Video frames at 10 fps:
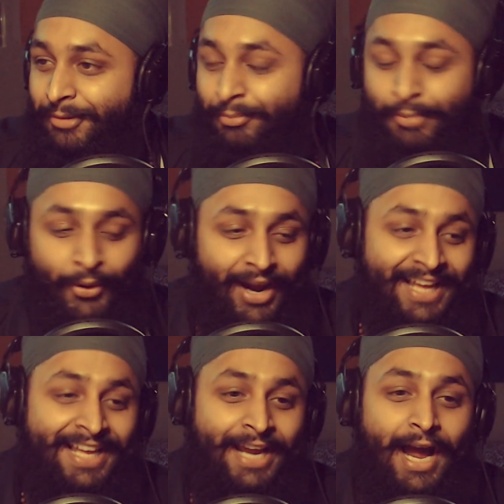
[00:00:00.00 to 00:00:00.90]
Bro,
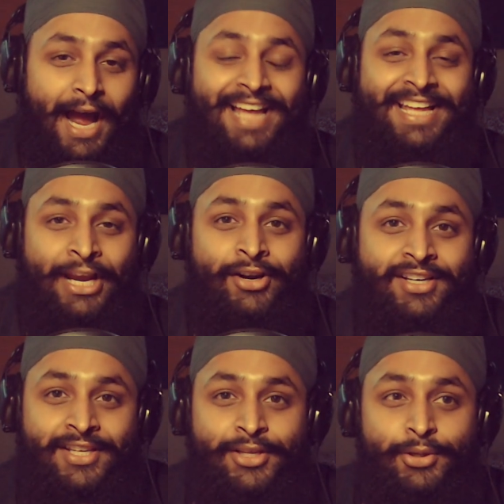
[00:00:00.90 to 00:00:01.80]
I
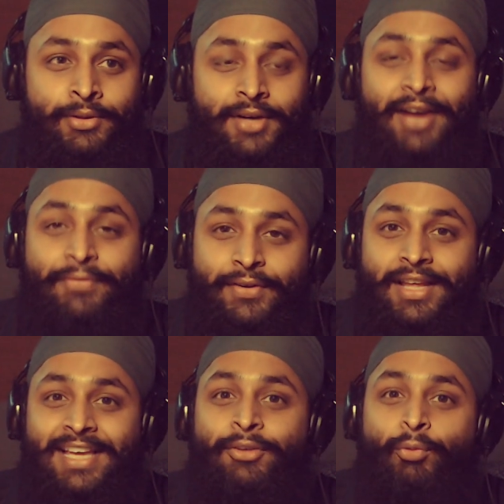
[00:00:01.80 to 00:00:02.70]
guarantee you, I feel
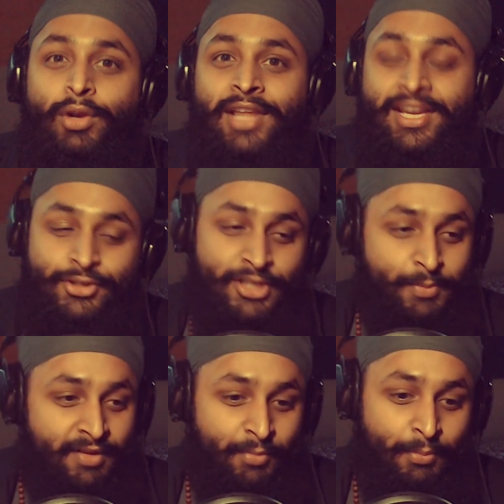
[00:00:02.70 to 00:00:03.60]
like
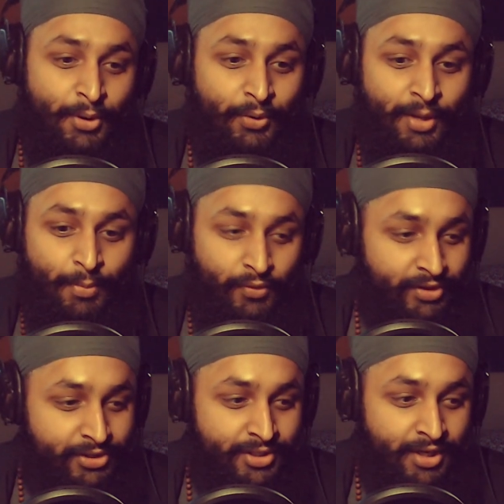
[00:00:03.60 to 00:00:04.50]
relationships have been broken up over
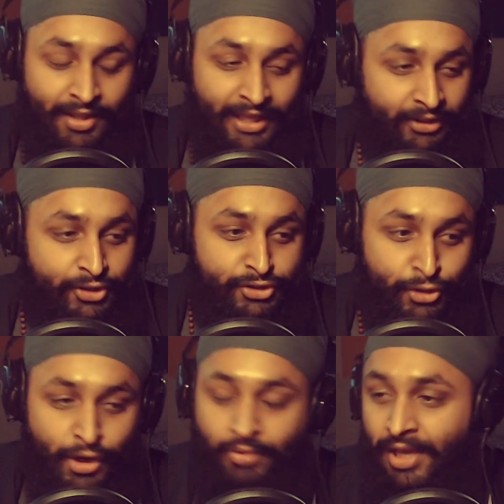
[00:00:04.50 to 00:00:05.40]
this shit. Like, there's
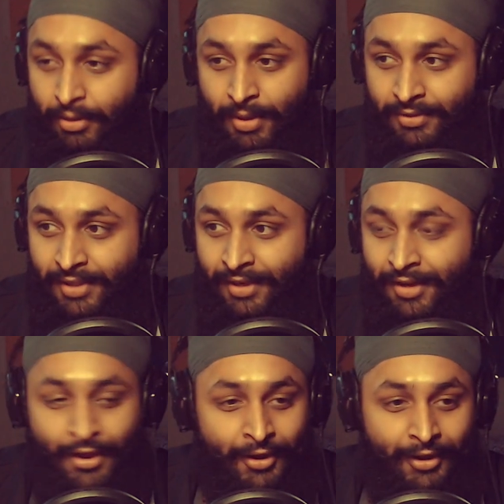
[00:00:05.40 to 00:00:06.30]
no doubt about
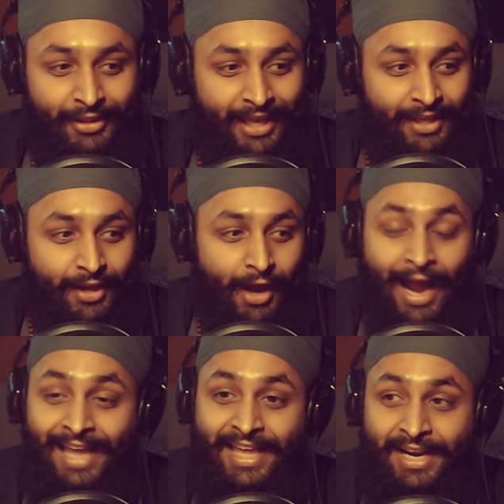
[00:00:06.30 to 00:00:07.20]
that. Like,
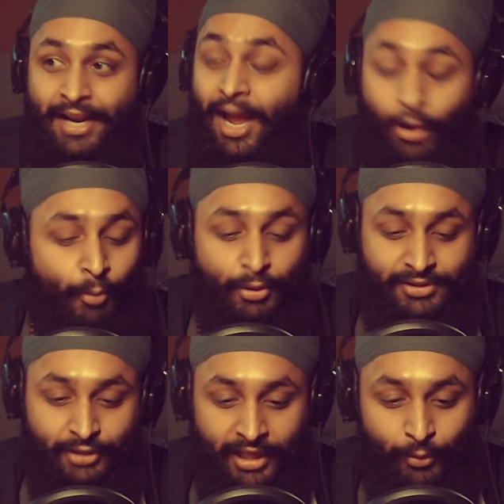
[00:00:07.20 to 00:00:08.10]
I get it. I
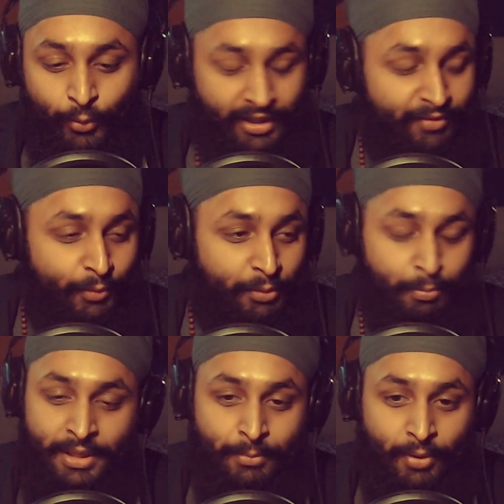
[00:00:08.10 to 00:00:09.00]
almost, like, even with
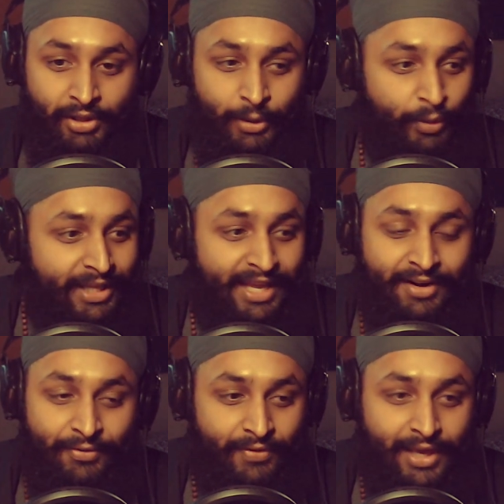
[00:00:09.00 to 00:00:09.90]
me and Paulino, we get
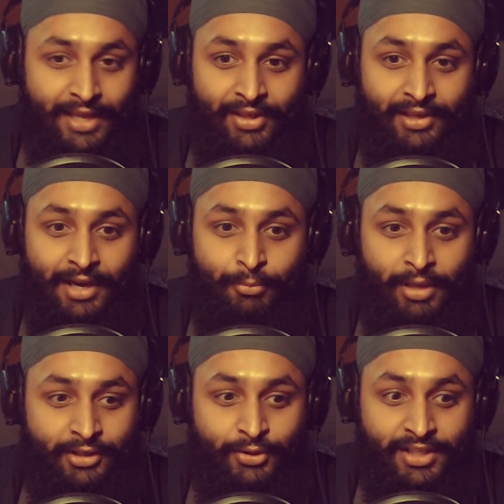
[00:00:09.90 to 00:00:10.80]
in a fight. Like, I'm
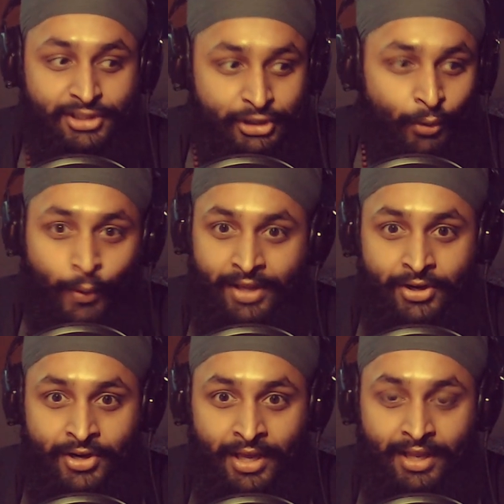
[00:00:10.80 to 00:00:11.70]
like, dude, it's your
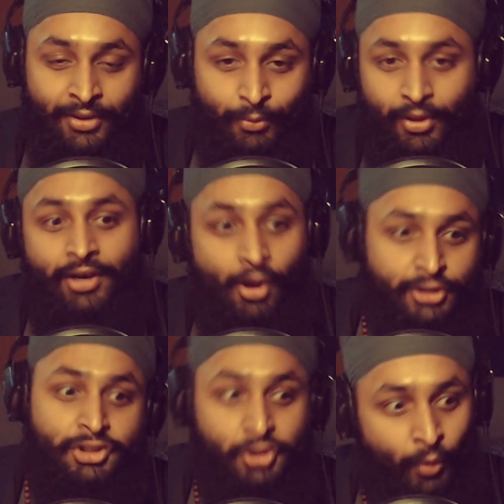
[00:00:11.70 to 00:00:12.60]
internet. And then we're like, no,
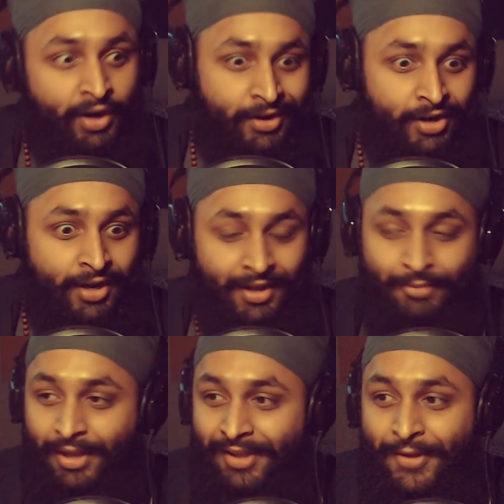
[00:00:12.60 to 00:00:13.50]
it's your internet.
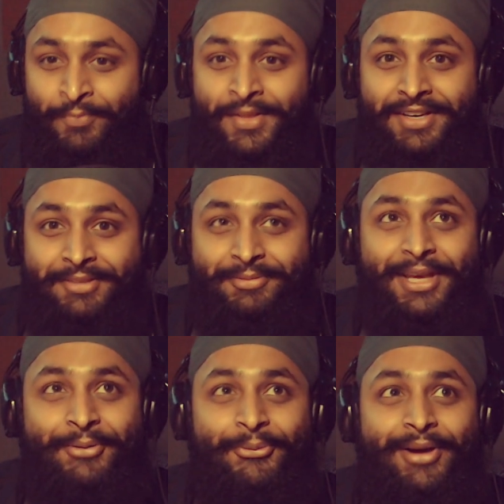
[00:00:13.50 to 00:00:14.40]
I'm
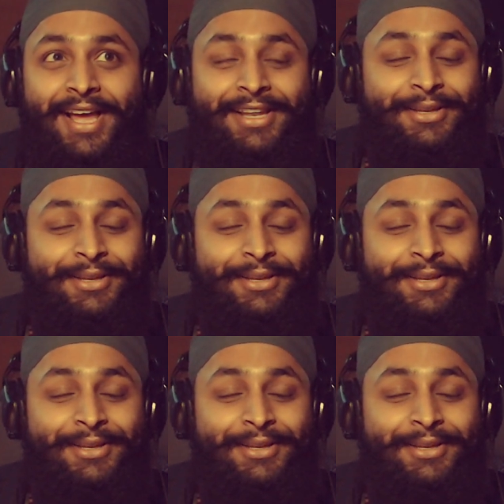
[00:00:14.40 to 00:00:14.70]
like, what?